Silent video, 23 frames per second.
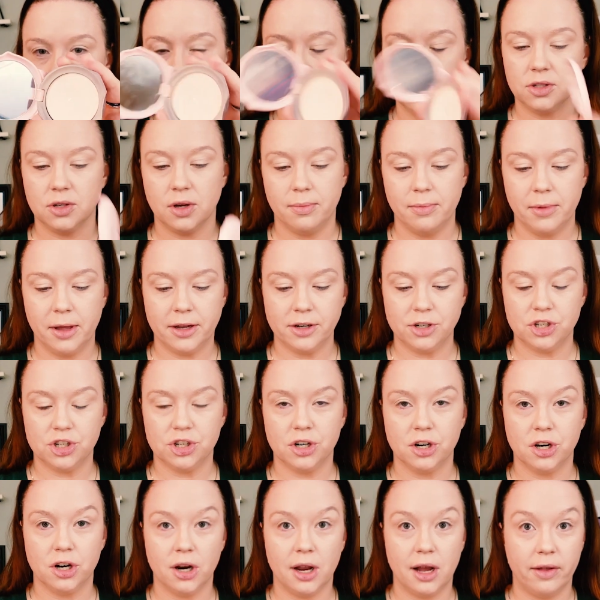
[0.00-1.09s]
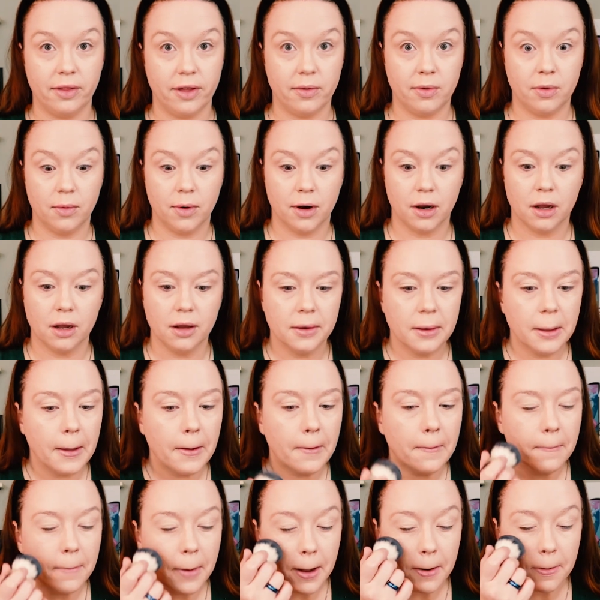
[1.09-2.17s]
So I'm not sure how that would work on
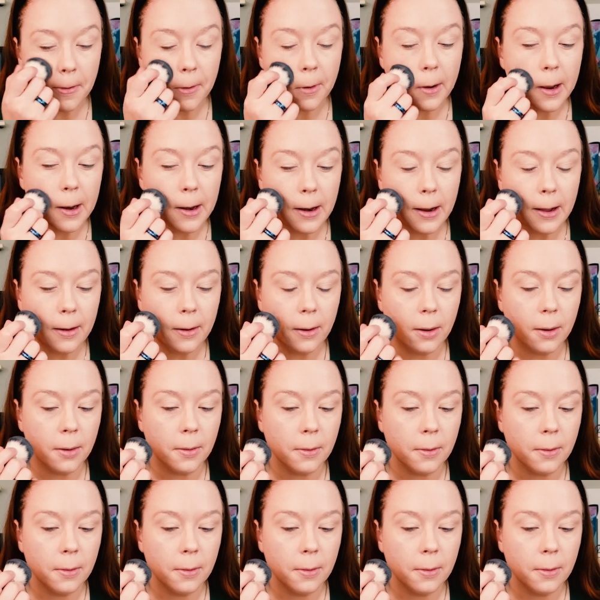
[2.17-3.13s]
you. But for right now, oh.